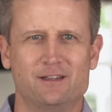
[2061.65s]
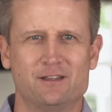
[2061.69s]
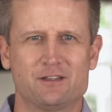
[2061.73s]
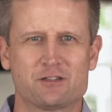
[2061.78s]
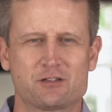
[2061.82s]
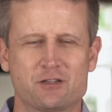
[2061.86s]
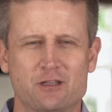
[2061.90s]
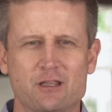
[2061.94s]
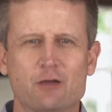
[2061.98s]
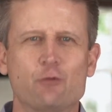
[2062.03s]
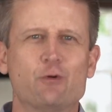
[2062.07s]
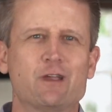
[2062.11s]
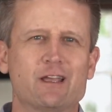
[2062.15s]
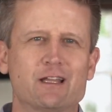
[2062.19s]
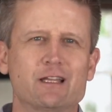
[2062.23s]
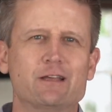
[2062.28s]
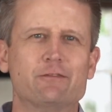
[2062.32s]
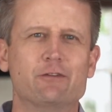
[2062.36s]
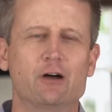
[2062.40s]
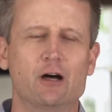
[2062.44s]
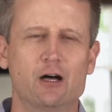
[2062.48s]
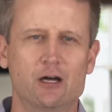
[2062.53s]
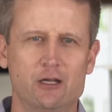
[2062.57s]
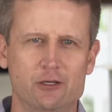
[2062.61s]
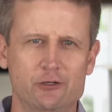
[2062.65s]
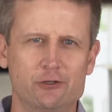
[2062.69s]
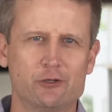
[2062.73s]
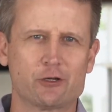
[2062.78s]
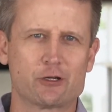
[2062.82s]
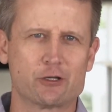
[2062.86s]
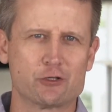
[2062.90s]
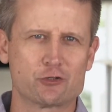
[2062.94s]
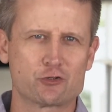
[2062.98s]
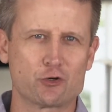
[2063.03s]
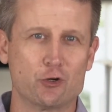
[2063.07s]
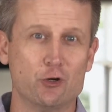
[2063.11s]
so that we can live under
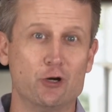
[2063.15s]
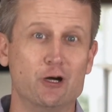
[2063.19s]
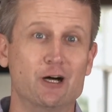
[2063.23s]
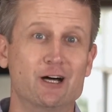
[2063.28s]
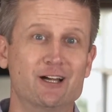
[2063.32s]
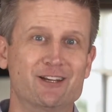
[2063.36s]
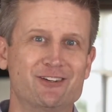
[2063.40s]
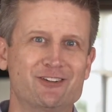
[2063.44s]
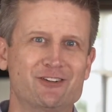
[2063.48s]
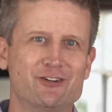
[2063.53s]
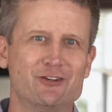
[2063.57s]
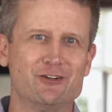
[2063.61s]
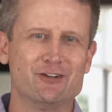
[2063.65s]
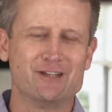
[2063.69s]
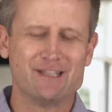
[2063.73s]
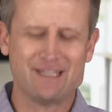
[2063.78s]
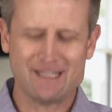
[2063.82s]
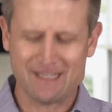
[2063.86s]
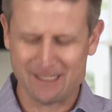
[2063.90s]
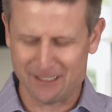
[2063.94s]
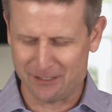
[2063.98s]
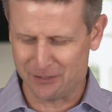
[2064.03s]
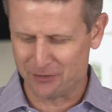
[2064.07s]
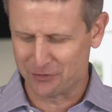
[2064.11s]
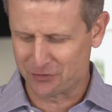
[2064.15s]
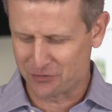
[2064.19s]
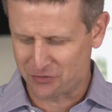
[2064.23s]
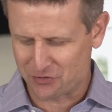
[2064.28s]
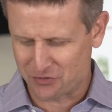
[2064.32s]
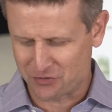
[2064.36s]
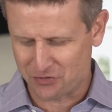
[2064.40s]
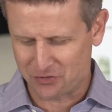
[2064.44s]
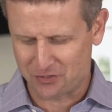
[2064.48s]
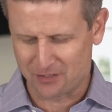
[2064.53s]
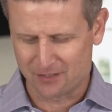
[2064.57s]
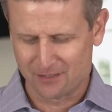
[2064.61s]
control, under
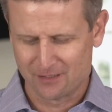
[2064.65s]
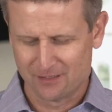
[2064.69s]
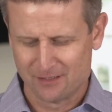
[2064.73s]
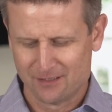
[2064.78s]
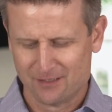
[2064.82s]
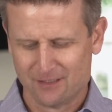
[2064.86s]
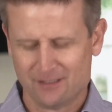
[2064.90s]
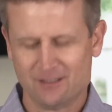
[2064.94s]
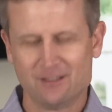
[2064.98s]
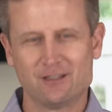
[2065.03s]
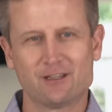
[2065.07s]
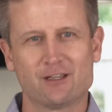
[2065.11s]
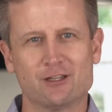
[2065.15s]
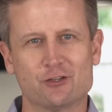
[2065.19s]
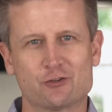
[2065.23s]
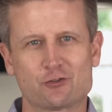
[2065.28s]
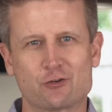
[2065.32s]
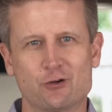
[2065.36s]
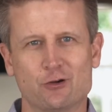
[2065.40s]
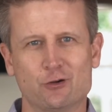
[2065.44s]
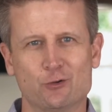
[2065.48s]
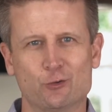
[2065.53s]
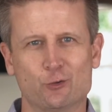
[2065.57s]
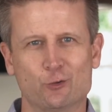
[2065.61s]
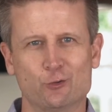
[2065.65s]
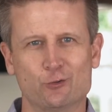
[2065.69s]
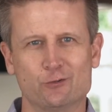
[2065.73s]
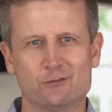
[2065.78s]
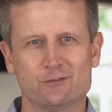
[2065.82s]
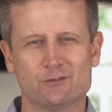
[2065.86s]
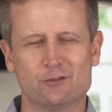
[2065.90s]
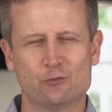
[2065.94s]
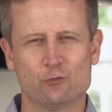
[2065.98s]
His control.